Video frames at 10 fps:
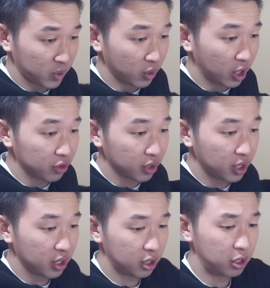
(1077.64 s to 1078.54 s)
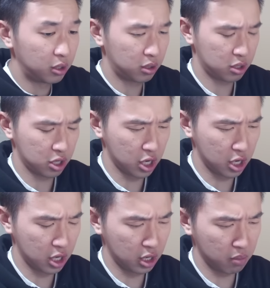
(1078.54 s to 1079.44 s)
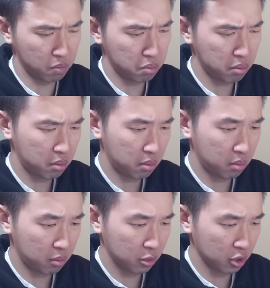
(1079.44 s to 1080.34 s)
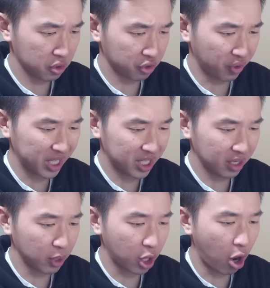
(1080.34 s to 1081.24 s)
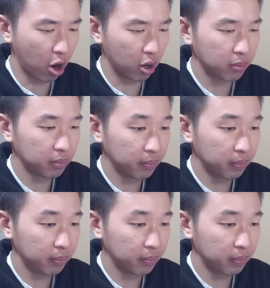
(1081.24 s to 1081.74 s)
To 100. Um, Grayson McCall.